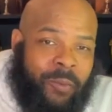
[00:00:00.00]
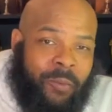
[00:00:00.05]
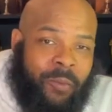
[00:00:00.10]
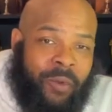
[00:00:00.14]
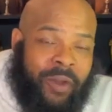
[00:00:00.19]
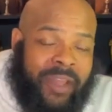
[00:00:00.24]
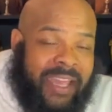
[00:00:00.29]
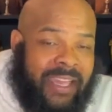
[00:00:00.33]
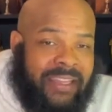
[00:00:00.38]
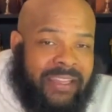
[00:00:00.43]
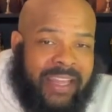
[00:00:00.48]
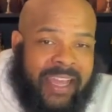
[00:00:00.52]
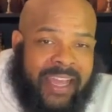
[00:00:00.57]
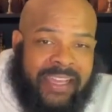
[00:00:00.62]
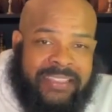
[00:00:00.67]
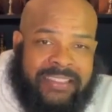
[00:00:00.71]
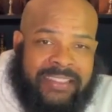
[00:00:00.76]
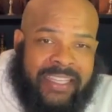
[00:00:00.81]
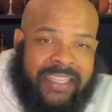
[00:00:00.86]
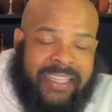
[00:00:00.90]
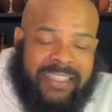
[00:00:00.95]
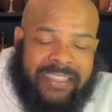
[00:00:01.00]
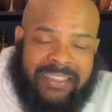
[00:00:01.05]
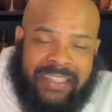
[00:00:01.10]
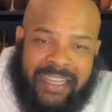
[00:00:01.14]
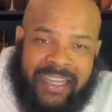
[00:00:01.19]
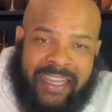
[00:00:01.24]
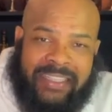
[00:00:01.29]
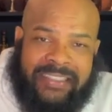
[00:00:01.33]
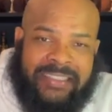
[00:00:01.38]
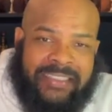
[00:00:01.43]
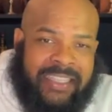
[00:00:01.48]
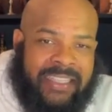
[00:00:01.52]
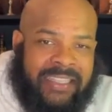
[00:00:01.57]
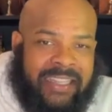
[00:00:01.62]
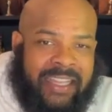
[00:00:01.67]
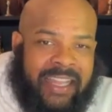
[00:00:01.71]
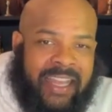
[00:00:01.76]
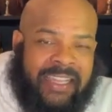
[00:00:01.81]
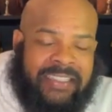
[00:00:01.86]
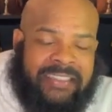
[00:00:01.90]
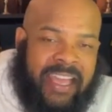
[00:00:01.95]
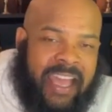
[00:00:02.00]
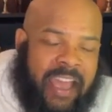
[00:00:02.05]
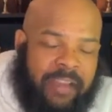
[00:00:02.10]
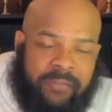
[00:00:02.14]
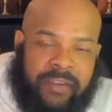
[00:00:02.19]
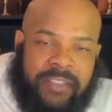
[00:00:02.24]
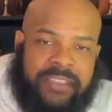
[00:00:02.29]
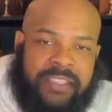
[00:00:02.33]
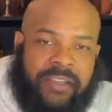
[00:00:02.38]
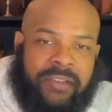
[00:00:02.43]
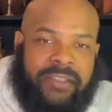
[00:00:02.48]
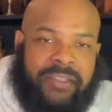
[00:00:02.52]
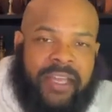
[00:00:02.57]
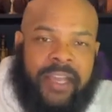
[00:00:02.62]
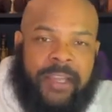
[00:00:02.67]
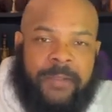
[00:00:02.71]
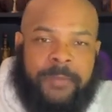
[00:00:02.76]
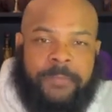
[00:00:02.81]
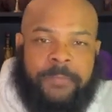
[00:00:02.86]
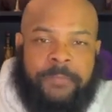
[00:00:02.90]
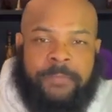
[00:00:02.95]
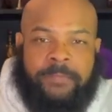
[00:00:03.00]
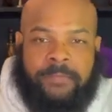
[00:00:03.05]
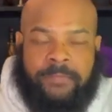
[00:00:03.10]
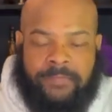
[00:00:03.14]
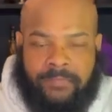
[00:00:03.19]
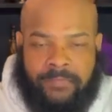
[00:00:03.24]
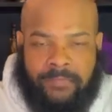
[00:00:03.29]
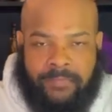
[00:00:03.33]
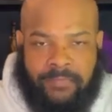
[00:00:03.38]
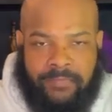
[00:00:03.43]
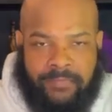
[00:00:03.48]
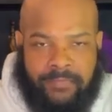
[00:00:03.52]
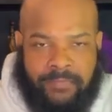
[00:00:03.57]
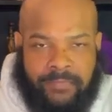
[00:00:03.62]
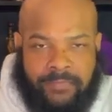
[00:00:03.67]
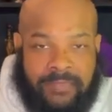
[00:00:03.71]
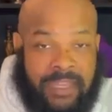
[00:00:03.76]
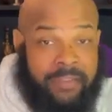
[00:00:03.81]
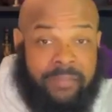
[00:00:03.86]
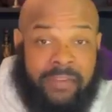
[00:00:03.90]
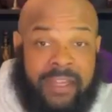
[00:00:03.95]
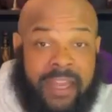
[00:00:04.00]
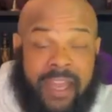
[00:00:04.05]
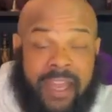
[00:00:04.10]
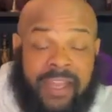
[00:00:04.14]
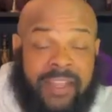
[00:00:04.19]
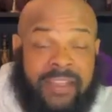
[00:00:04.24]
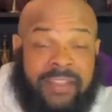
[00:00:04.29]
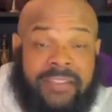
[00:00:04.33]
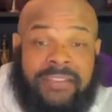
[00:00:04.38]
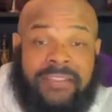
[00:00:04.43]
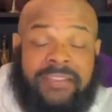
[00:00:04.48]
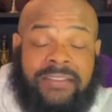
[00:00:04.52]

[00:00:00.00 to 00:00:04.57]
will get less and less and less every single day. Every day.